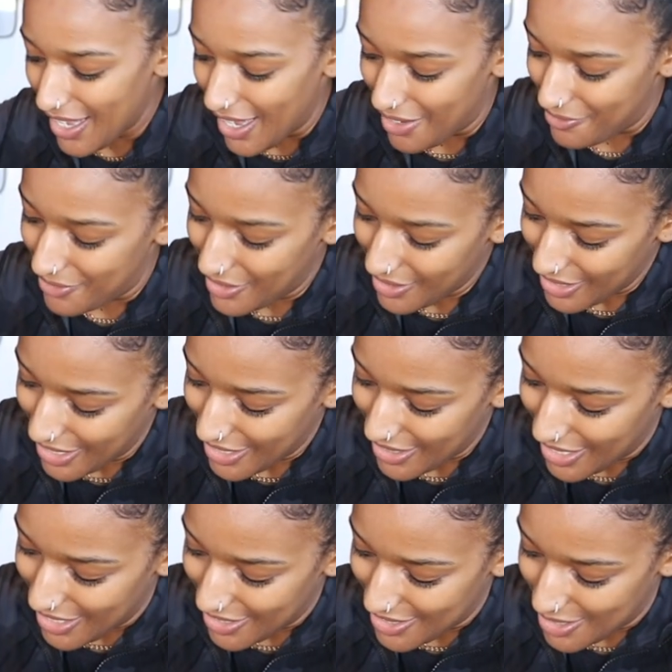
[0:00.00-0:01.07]
I feel like
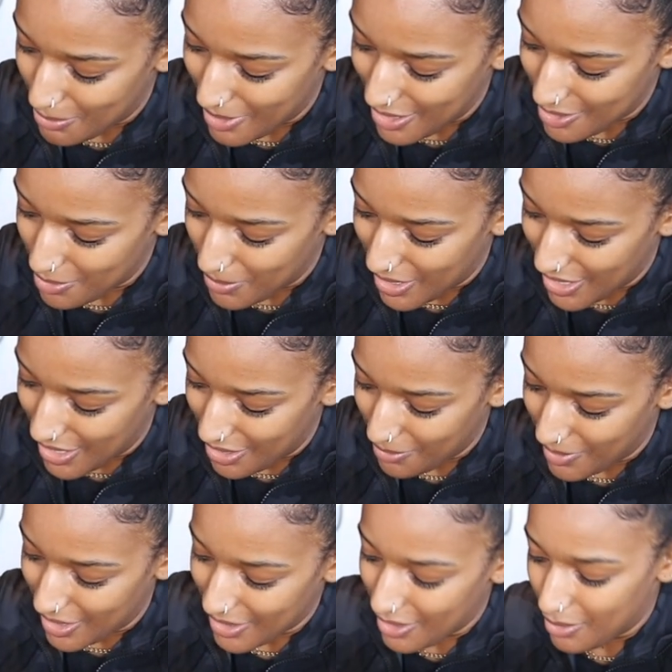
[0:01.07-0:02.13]
that is the best way
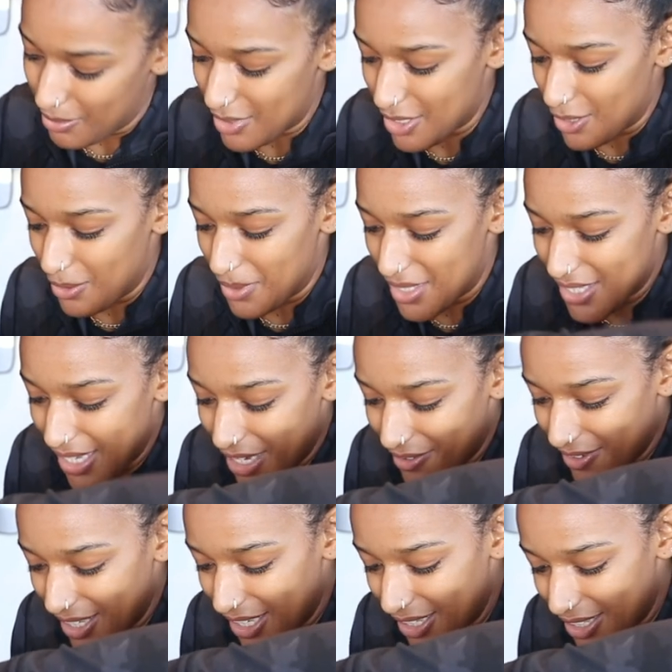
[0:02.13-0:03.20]
when it comes to
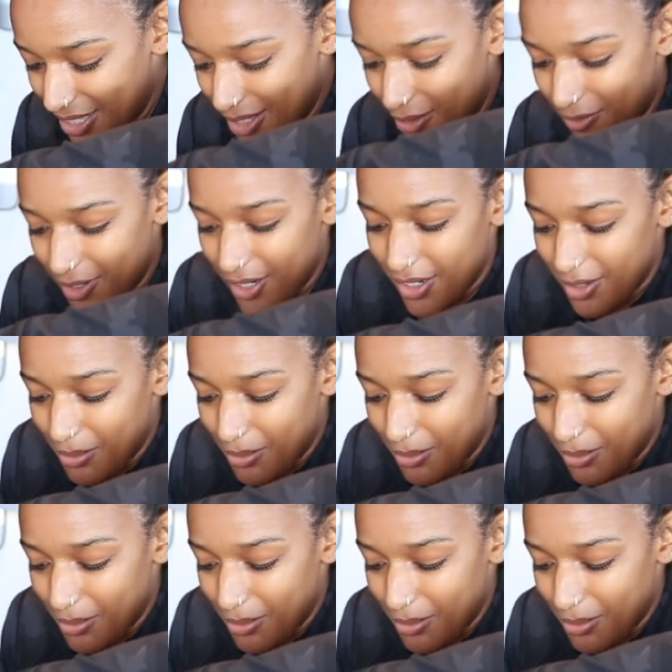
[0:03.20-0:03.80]
savings for